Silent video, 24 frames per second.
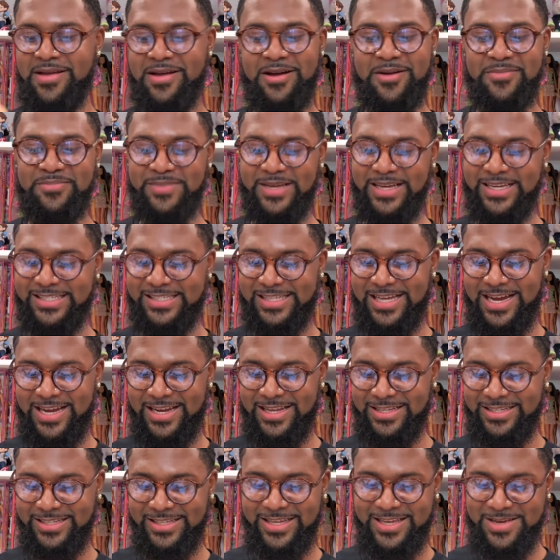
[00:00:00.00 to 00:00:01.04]
I'm
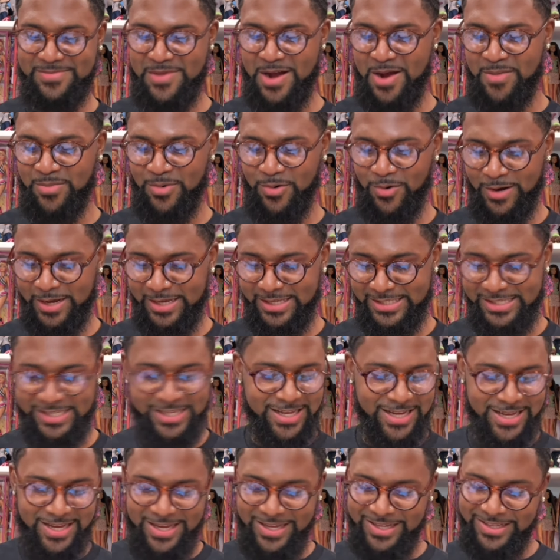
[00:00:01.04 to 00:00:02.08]
excited to get my boys
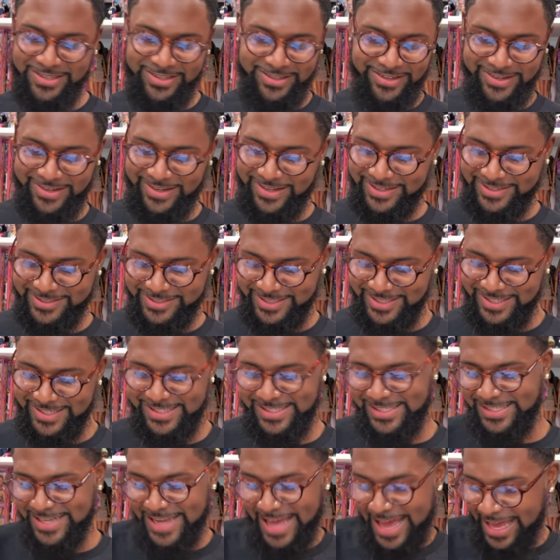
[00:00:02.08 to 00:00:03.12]
looking
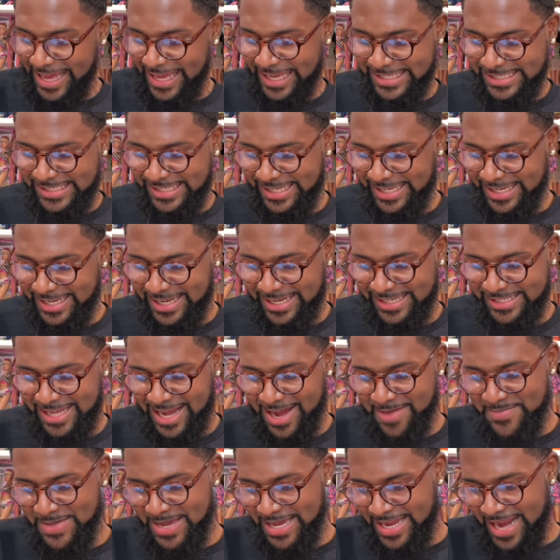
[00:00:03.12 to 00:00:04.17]
just snazzy. Cause
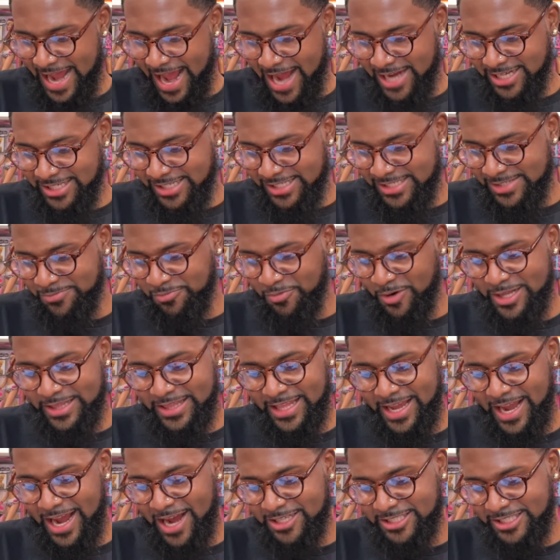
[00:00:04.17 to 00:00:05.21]
I mean, I just, one
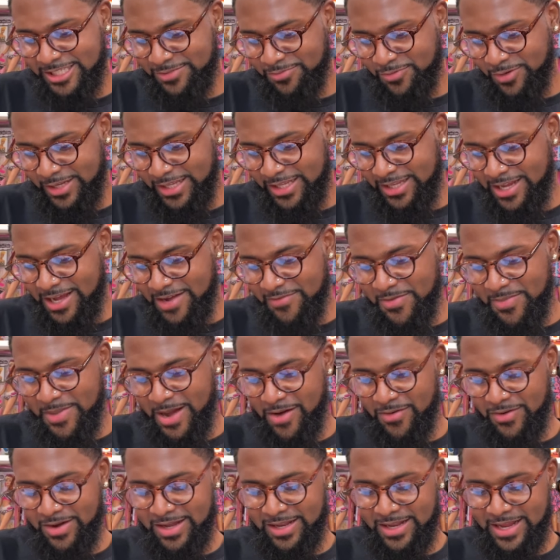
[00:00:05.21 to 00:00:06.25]
thing I just really love
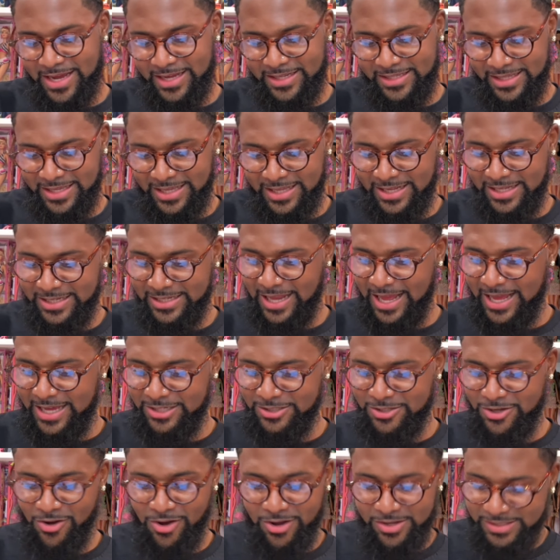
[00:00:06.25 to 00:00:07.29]
about collecting and like
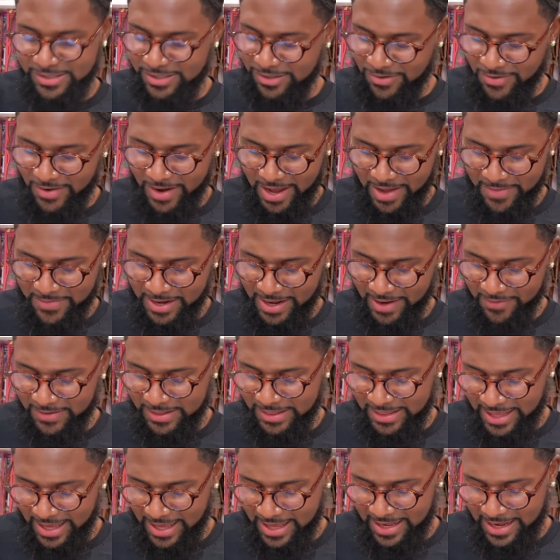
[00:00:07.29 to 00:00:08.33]
dollstagram and
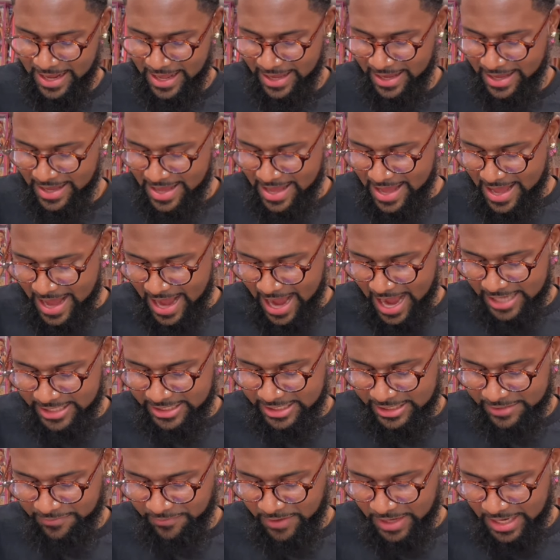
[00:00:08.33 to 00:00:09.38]
everything, like I
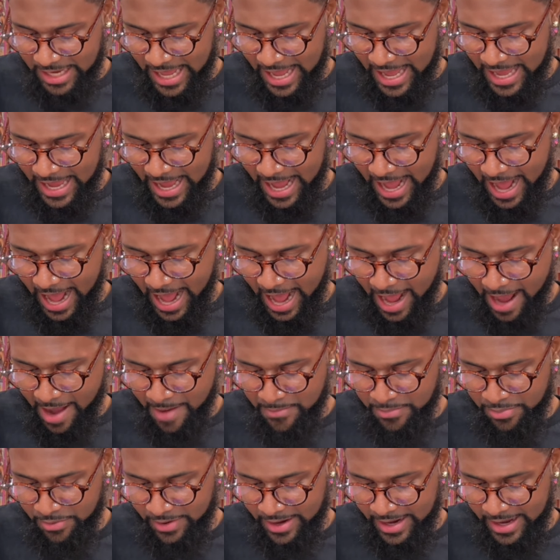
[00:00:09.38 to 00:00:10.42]
just feel like I
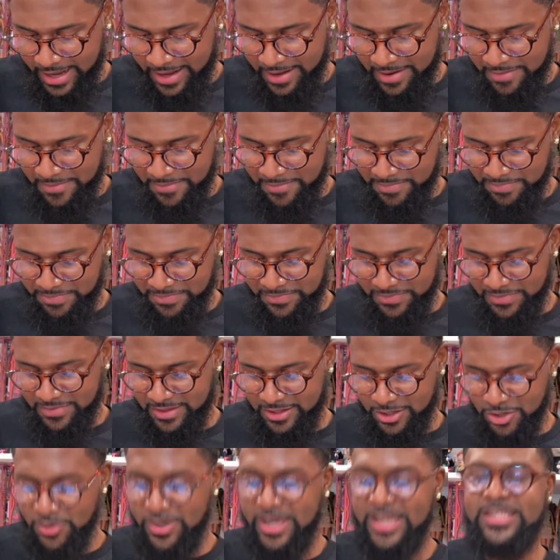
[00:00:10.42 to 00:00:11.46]
bring
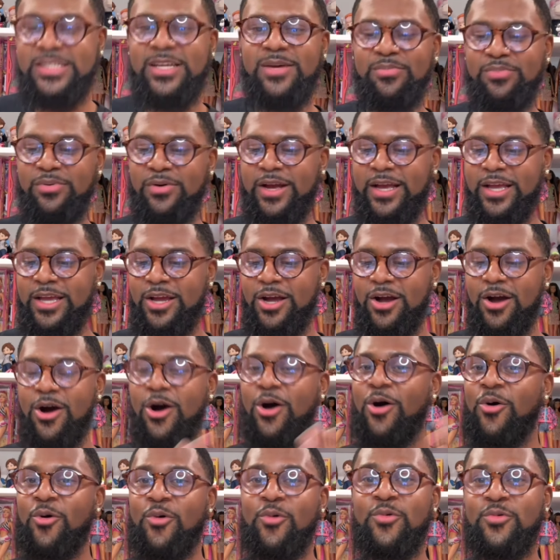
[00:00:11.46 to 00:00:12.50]
you get to bring your
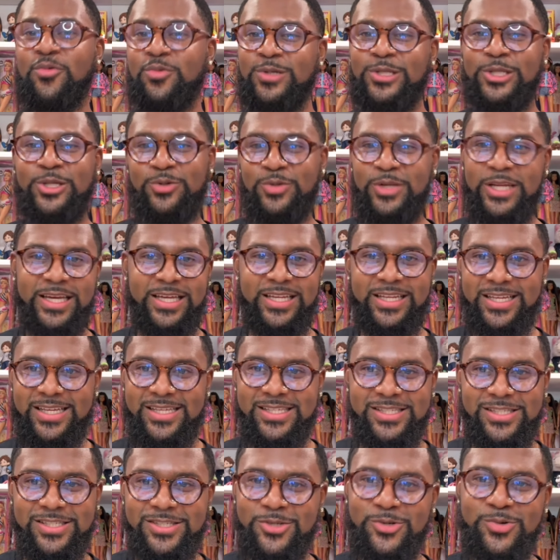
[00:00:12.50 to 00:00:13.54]
own
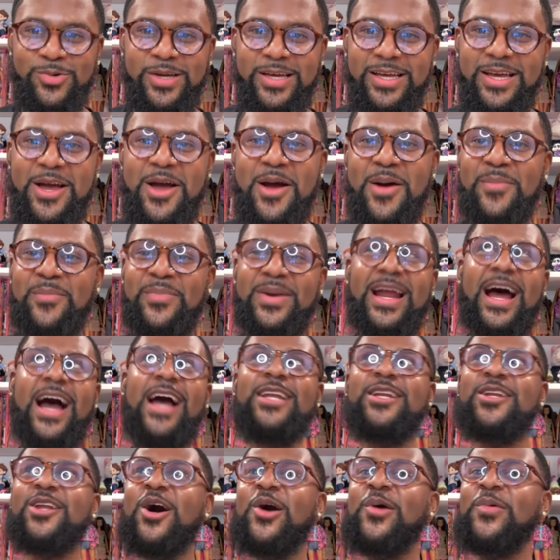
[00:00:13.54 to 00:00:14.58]
uniqueness to it. But I
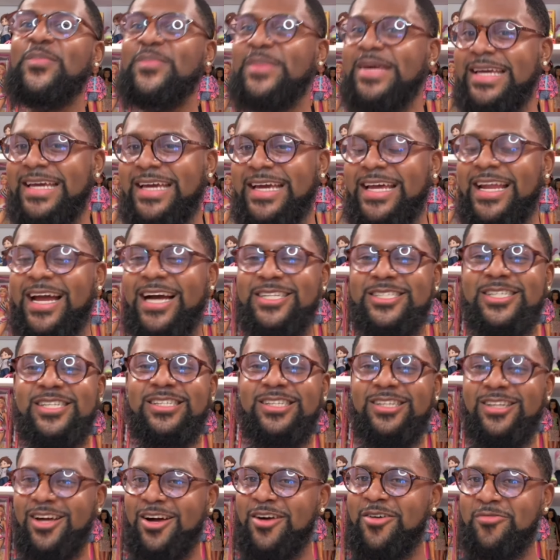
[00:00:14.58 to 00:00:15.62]
know me and I just
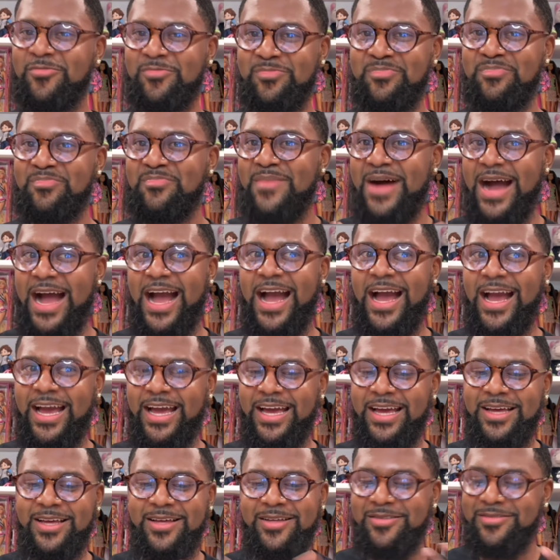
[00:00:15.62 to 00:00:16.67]
love
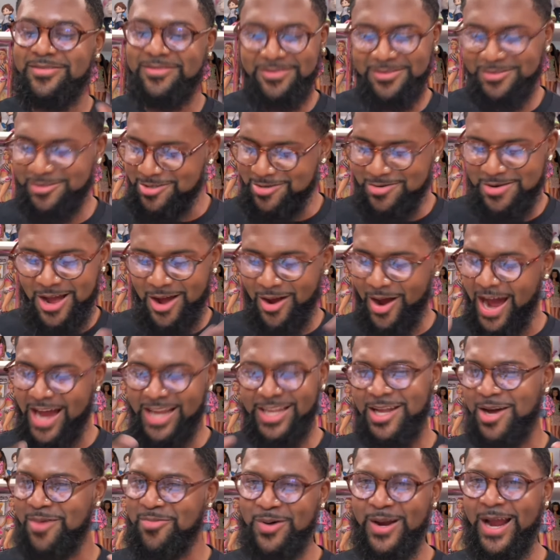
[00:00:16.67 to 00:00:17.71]
my, you know, I
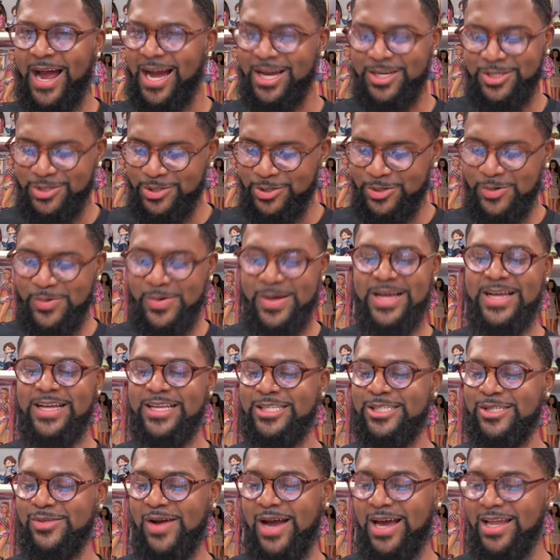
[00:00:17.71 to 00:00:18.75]
love what I do.
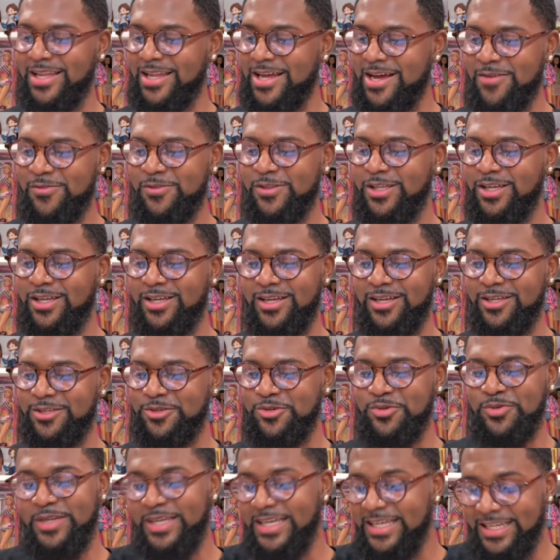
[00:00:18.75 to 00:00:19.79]
So I love the
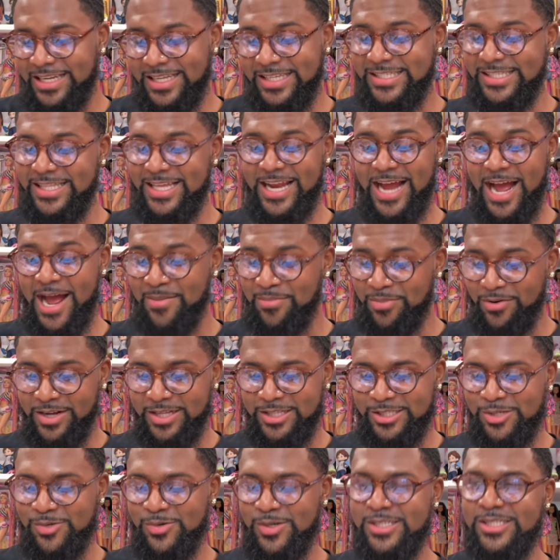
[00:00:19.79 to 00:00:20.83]
uniqueness that I bring
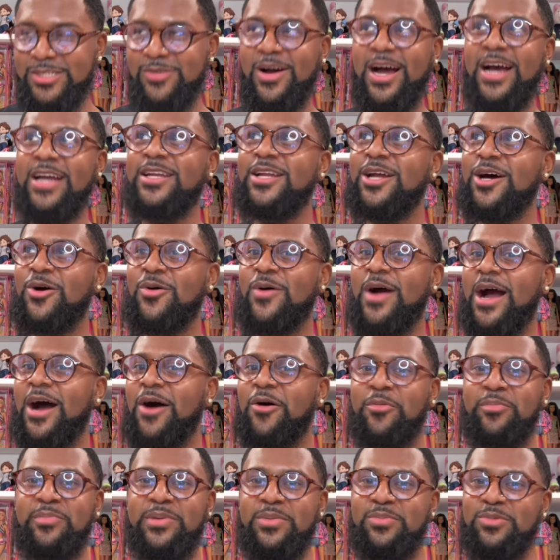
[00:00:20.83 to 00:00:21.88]
to it. So I know
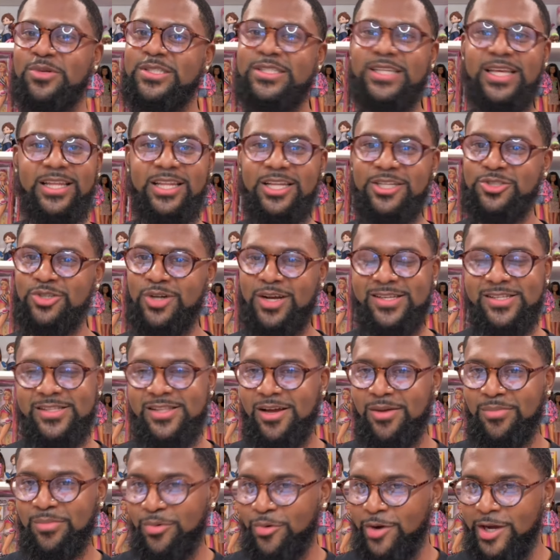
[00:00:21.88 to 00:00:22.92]
how people tend to dress
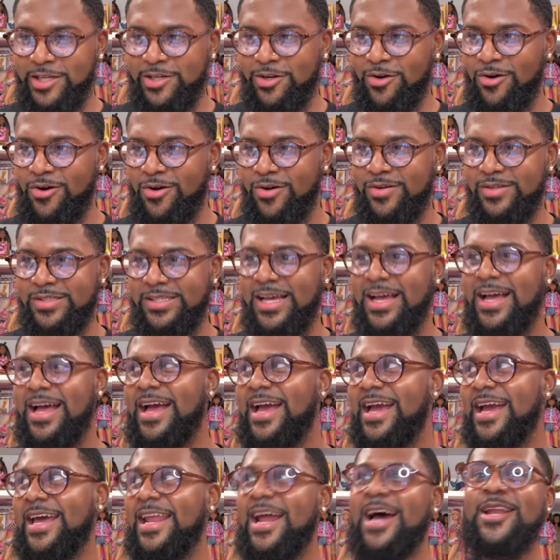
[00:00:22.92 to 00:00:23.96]
their boy dolls
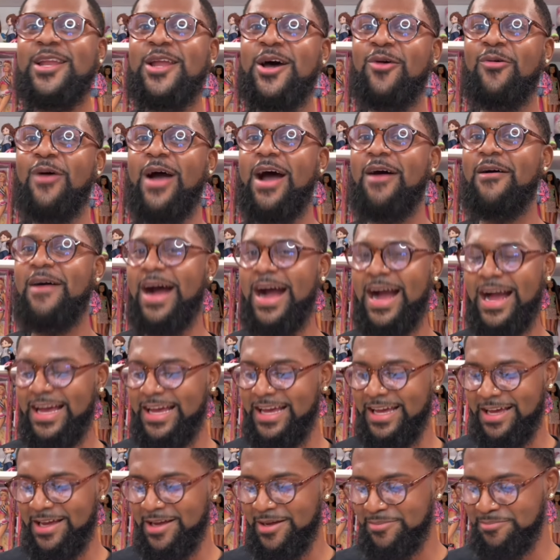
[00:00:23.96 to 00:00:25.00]
and I know how I
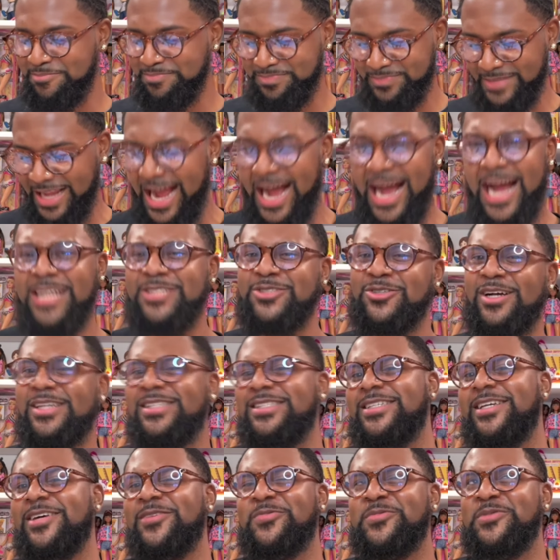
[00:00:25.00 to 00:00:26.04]
am. I dress
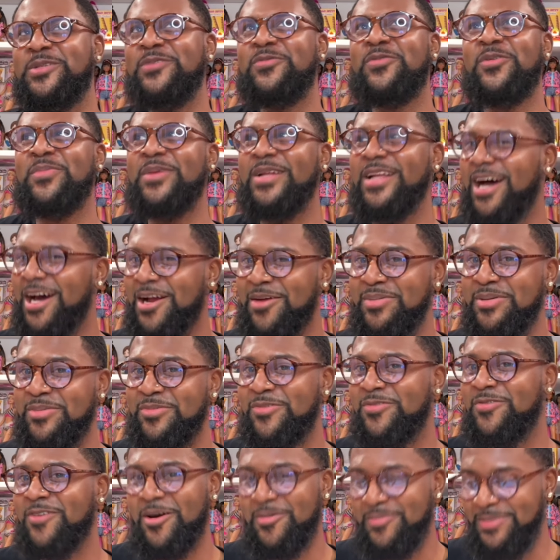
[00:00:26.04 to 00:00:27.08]
differently from a lot of people
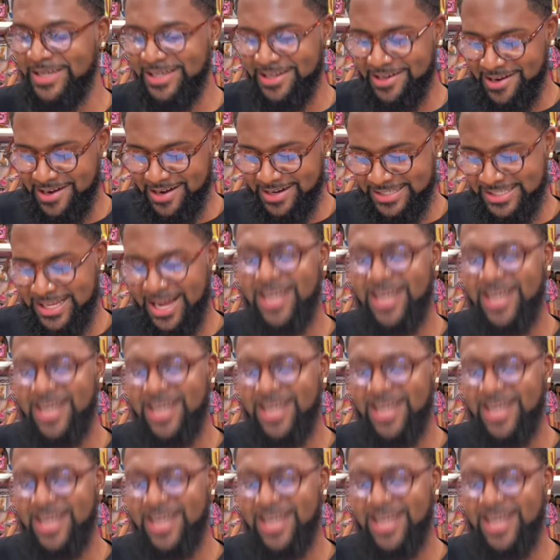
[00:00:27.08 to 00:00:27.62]
if I'm being honest.